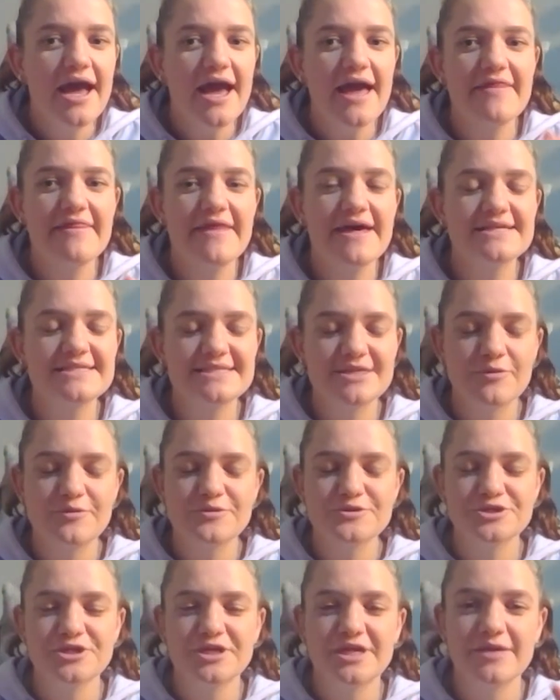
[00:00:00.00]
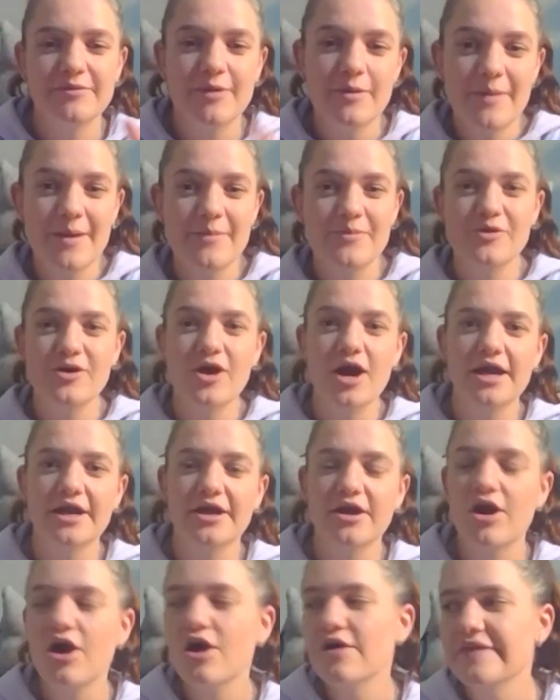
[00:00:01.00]
And that's the opportunity where people kind of
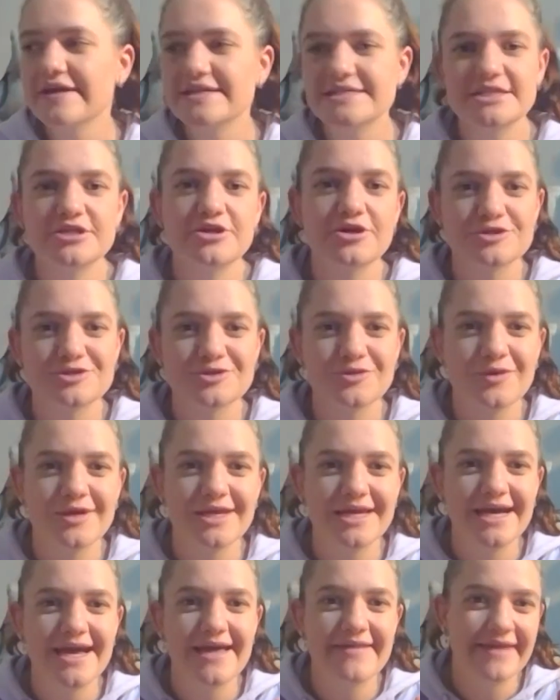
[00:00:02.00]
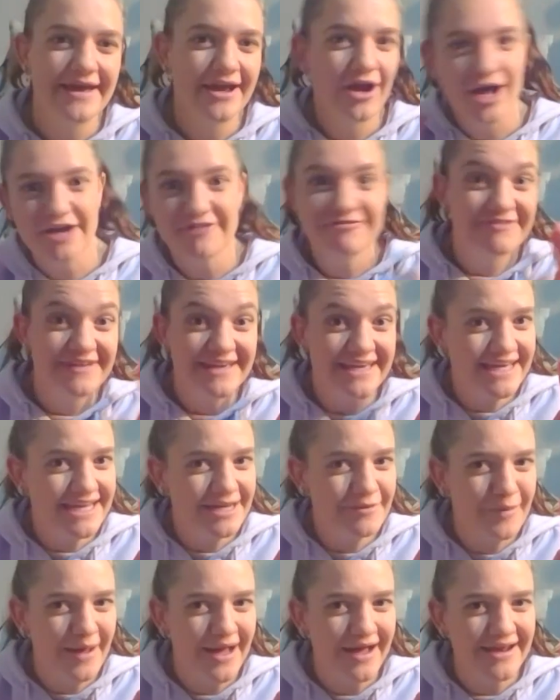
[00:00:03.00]
go, oh, they didn't go toilet, and they kind of forget
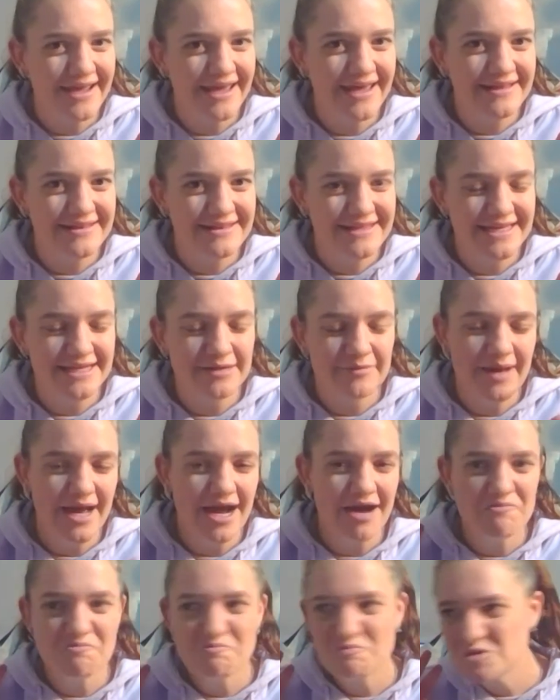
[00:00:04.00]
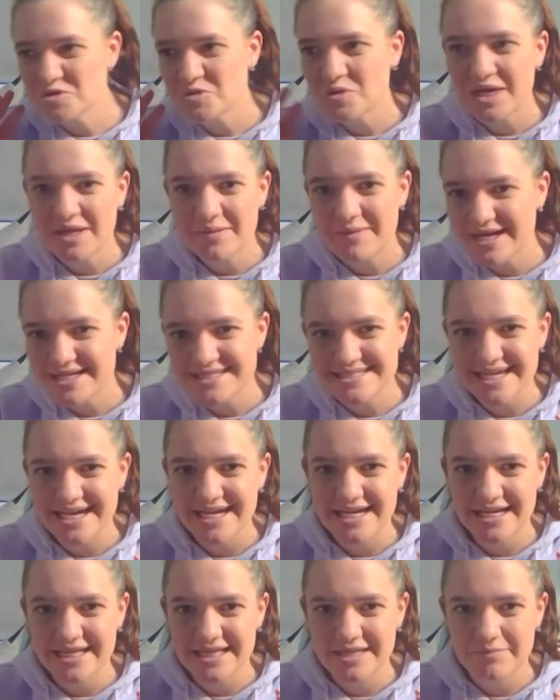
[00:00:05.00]
about it. And then about 20 minutes
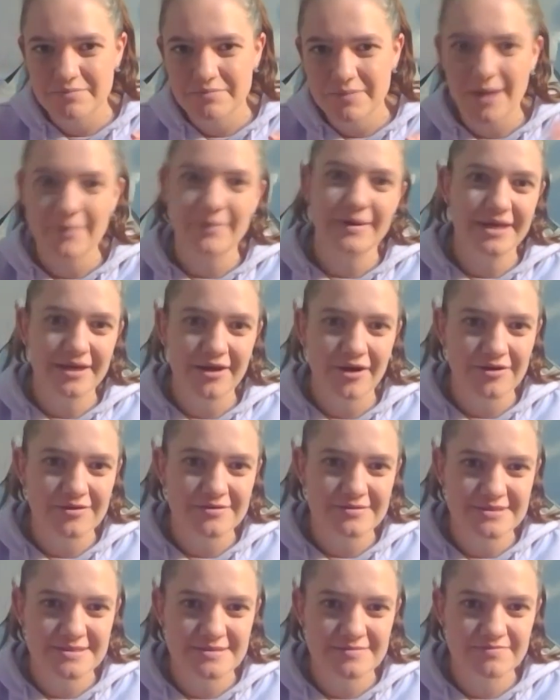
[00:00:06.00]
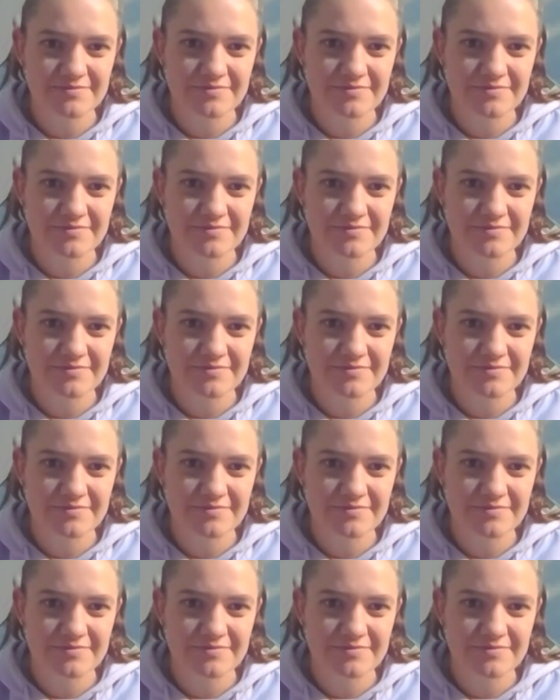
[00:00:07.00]
later, the puppy goes